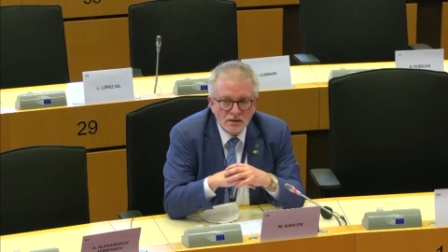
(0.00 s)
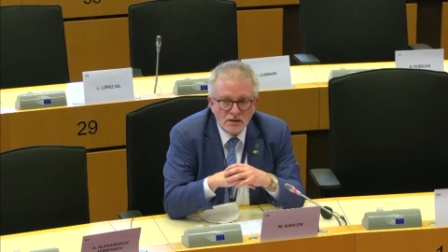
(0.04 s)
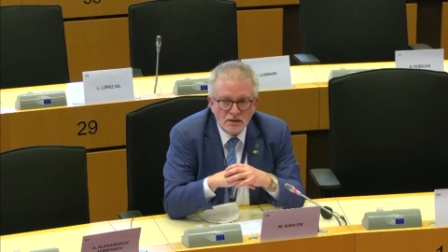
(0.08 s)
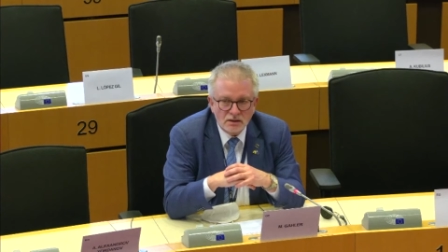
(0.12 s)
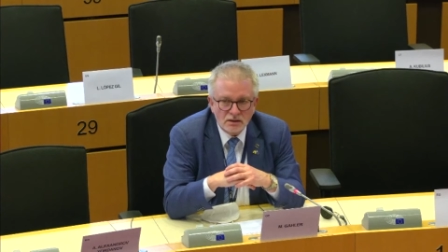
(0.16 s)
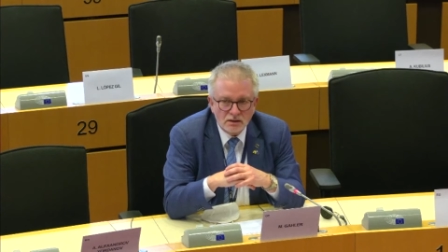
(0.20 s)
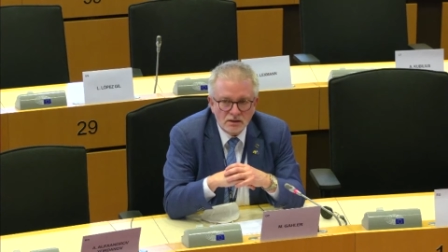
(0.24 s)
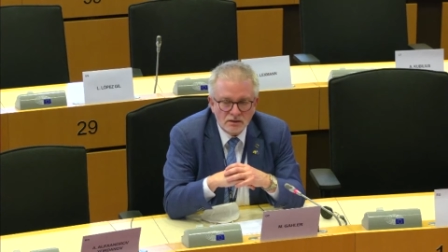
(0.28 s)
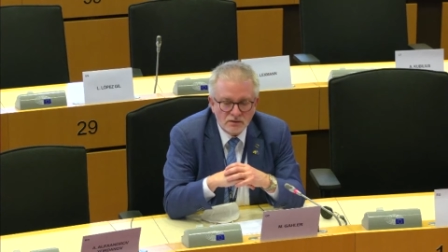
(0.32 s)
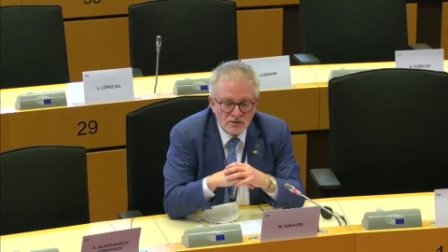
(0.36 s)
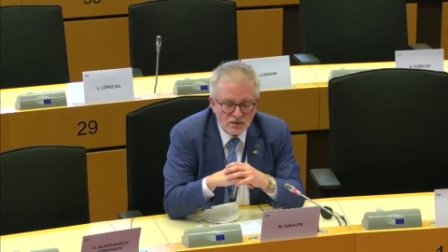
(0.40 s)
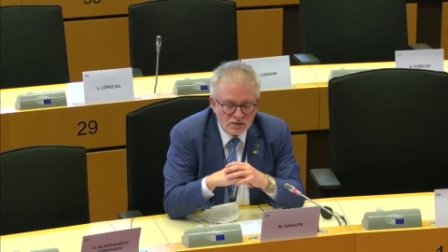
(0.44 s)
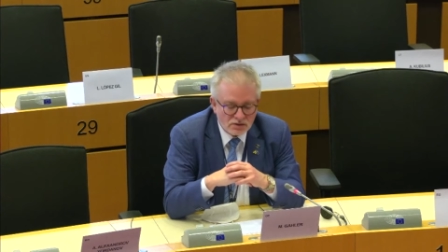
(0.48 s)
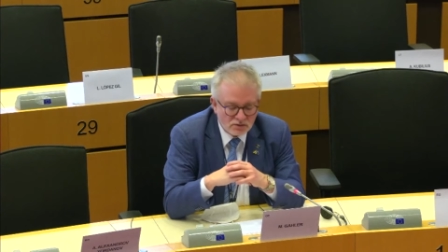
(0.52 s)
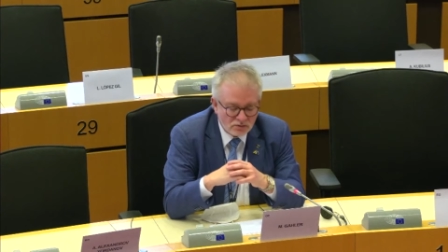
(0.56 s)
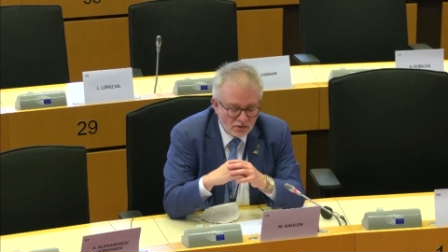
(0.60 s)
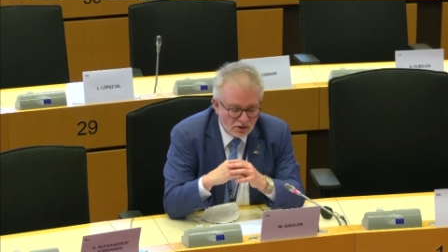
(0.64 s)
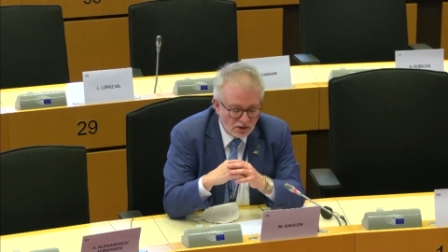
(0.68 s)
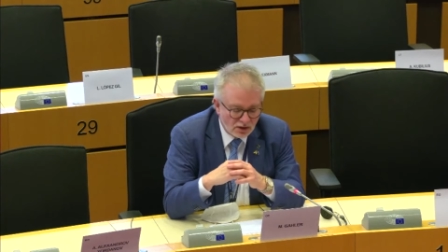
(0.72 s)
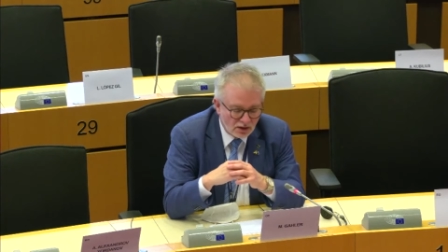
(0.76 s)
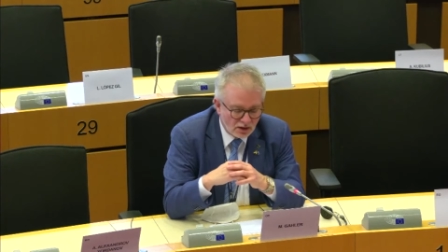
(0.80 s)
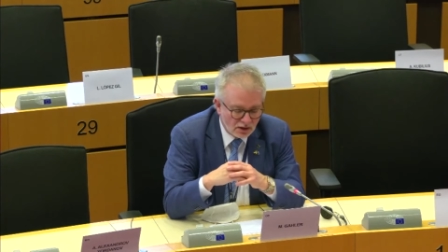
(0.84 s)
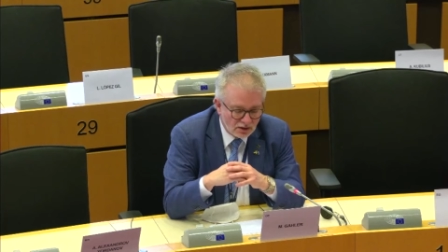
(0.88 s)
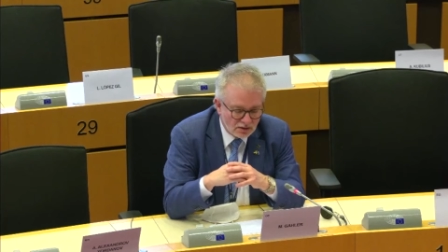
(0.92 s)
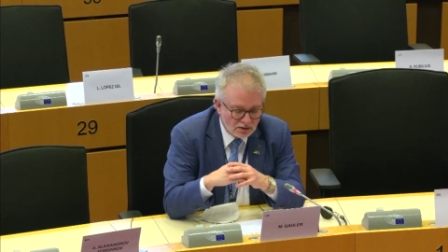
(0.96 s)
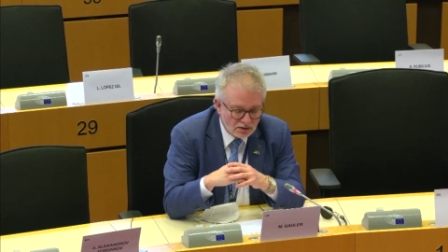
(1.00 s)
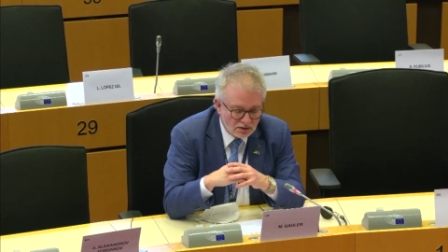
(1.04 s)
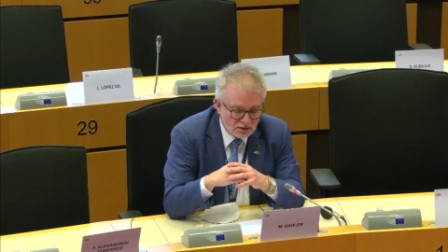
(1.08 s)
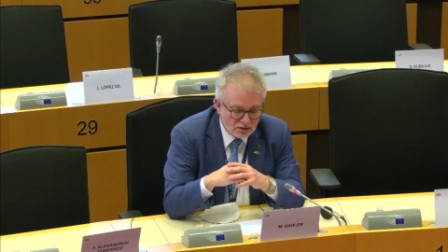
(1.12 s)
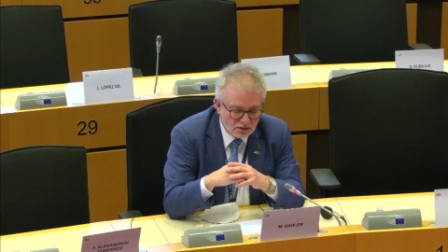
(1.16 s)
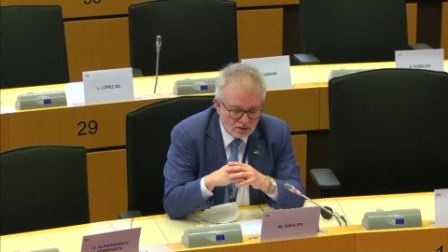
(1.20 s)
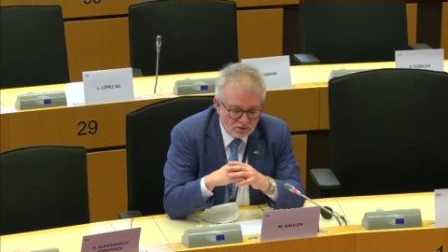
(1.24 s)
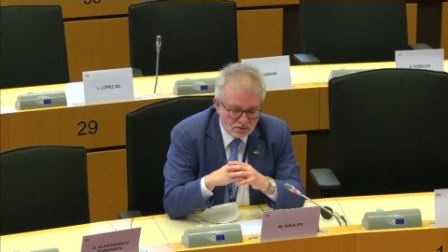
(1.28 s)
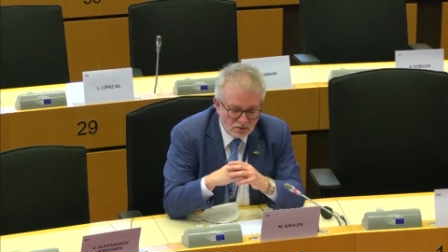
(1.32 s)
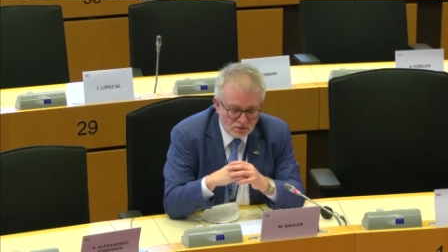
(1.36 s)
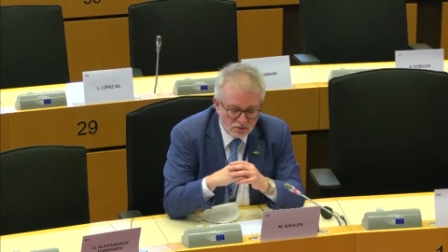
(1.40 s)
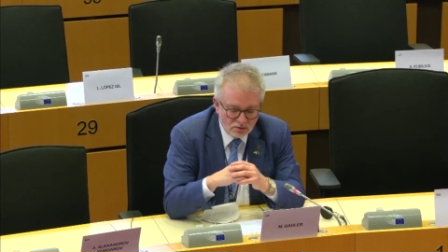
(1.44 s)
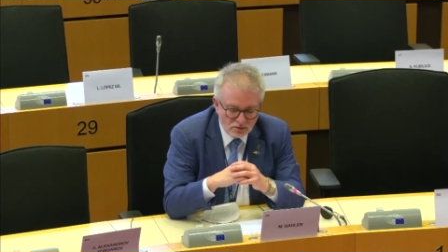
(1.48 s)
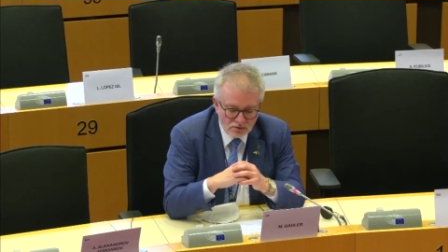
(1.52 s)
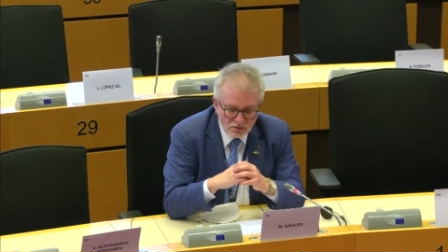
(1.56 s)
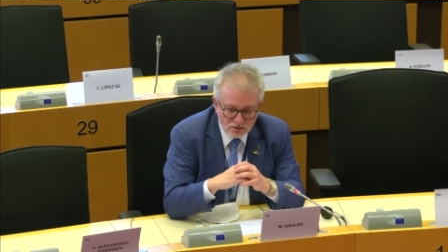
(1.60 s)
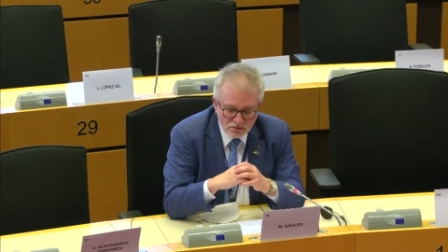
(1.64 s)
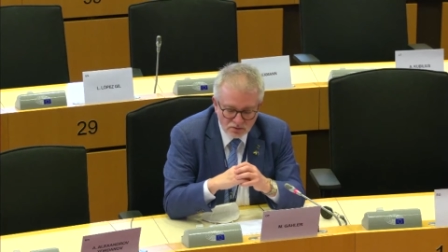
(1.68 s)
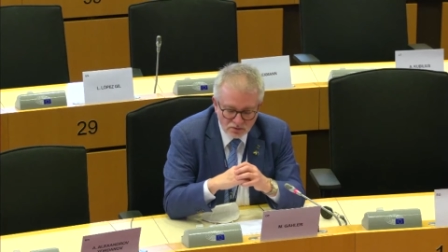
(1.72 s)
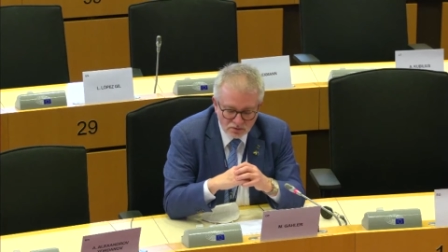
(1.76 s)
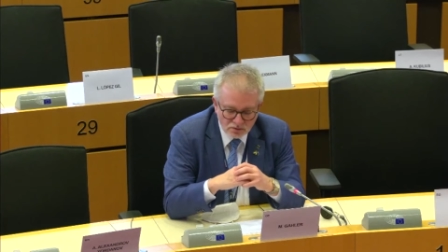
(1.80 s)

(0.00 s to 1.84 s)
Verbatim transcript: in this regard to